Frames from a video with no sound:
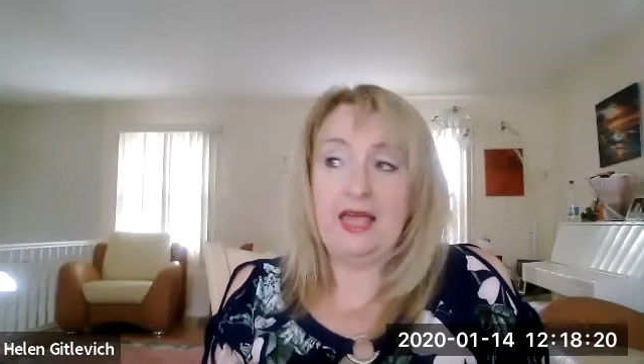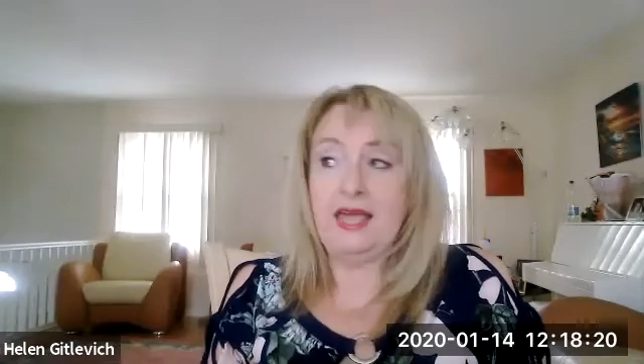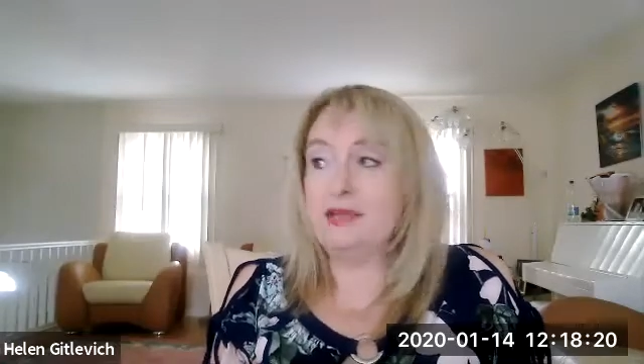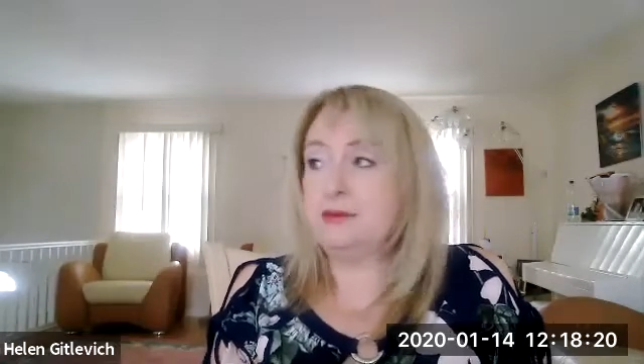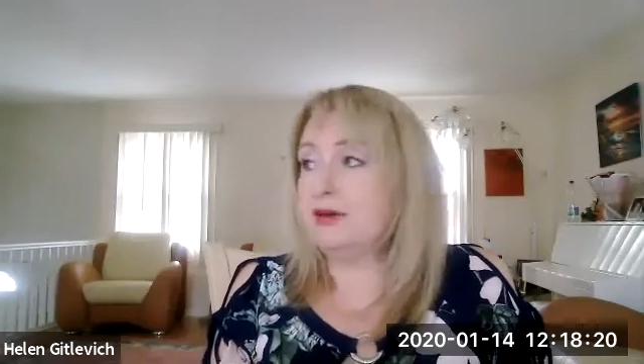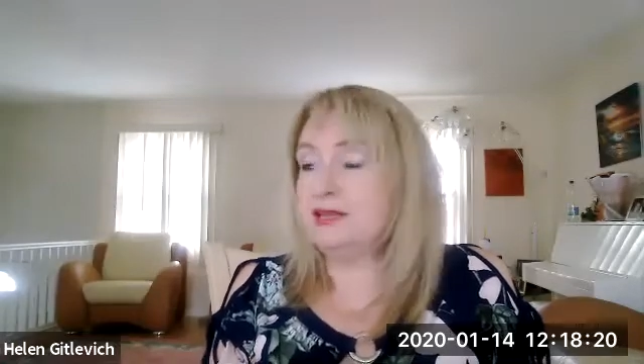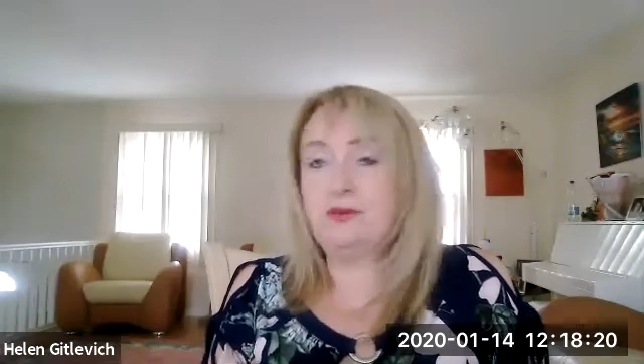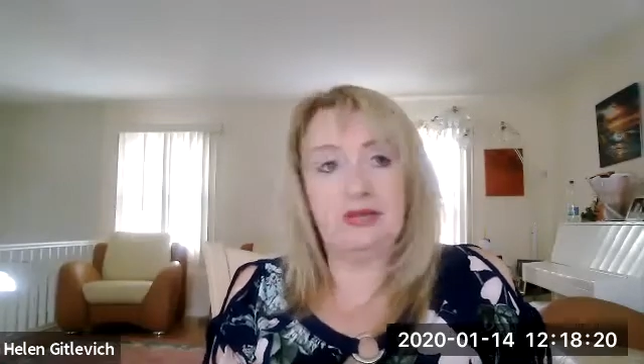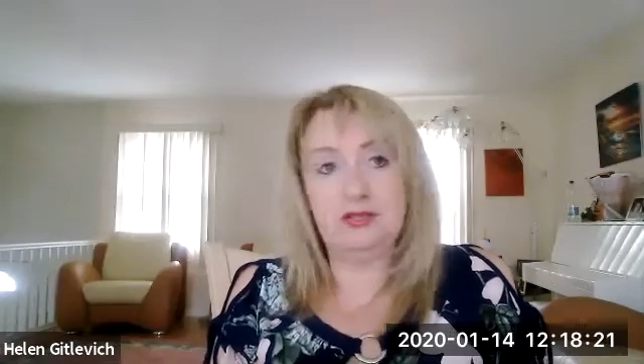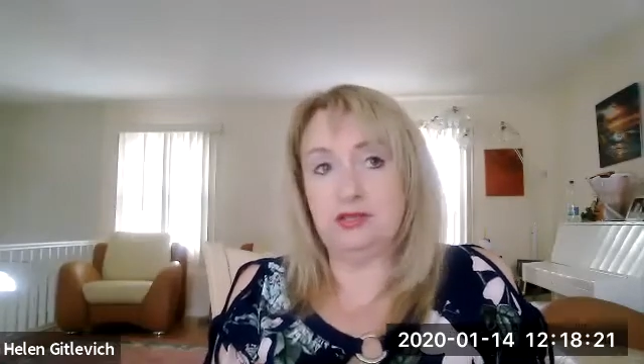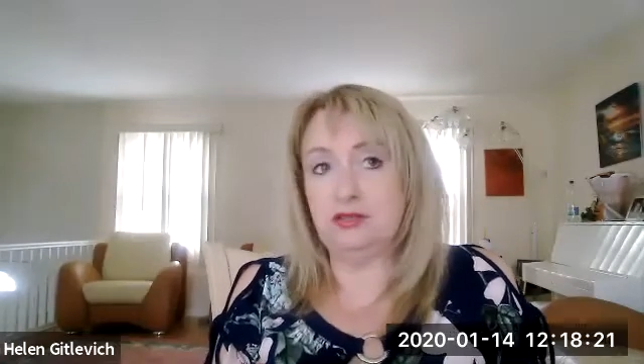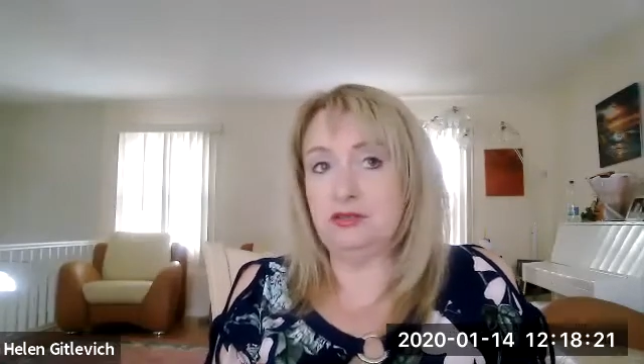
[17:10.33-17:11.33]
And by the way,
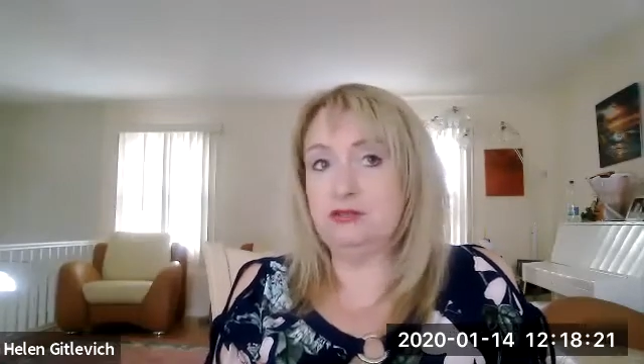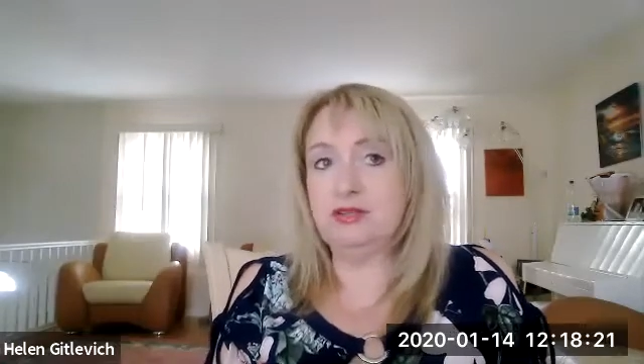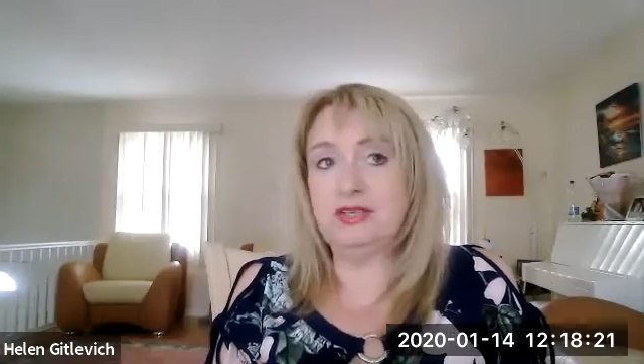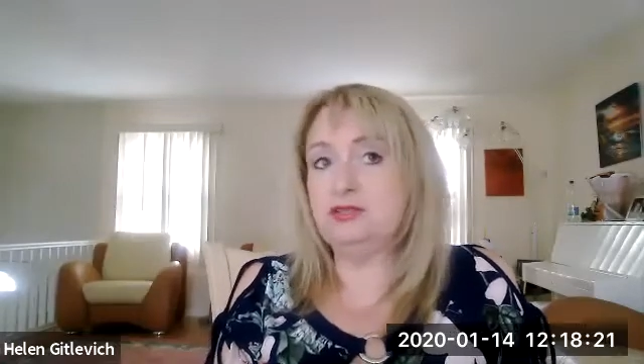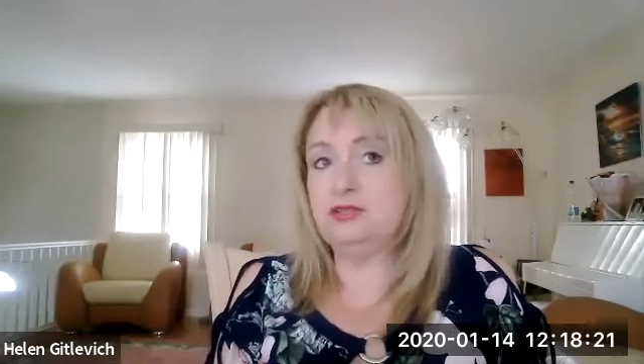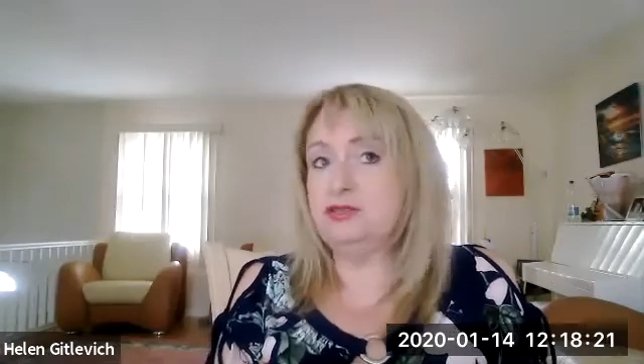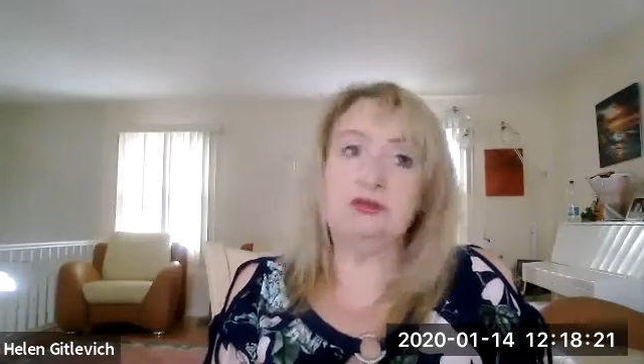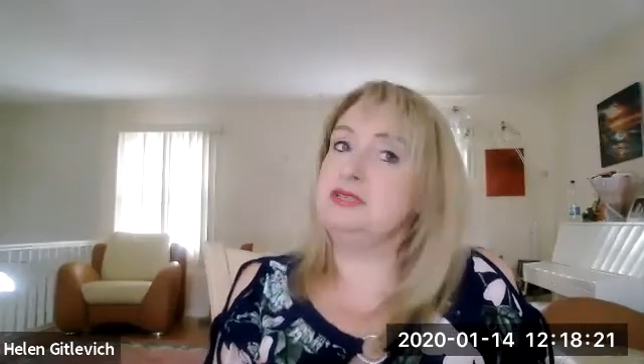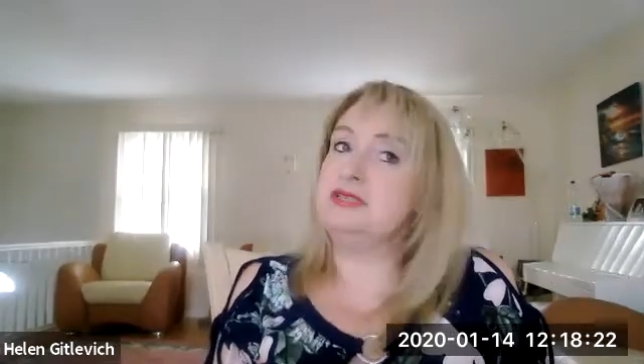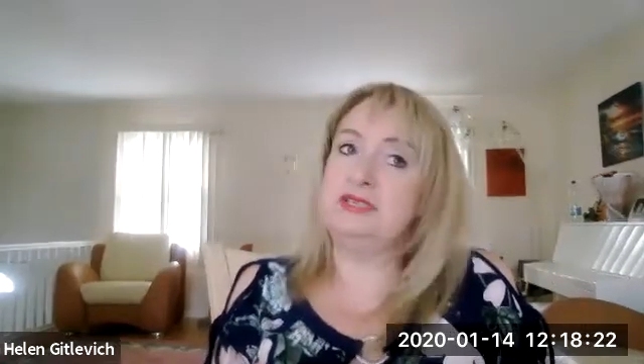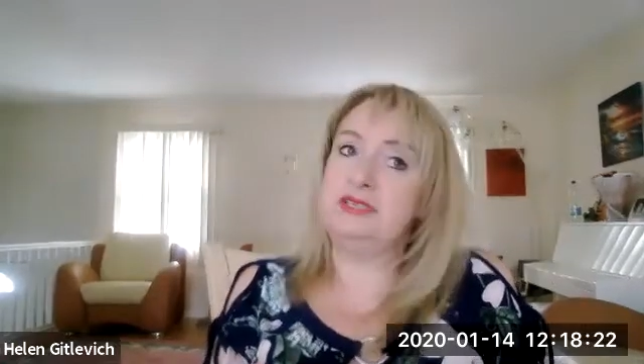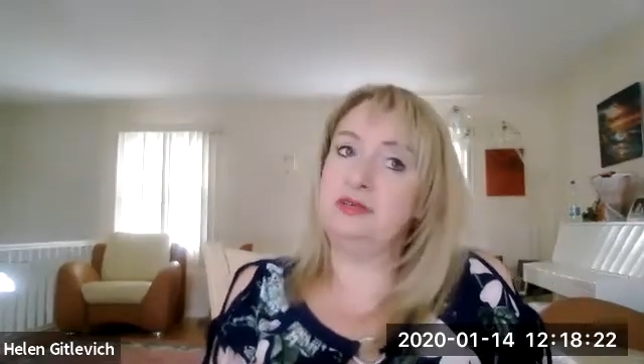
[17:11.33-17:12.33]
do you know that you don't
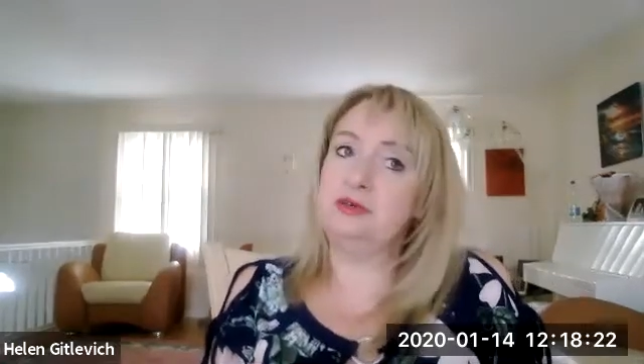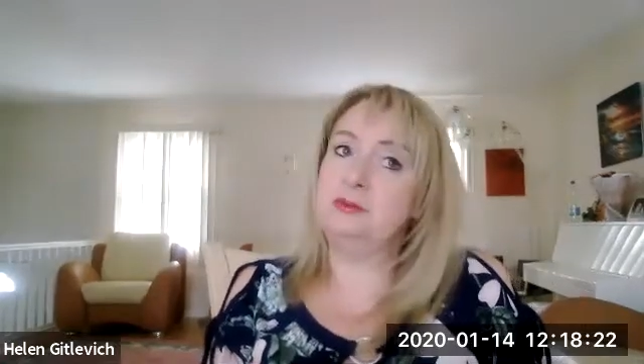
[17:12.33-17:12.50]
see your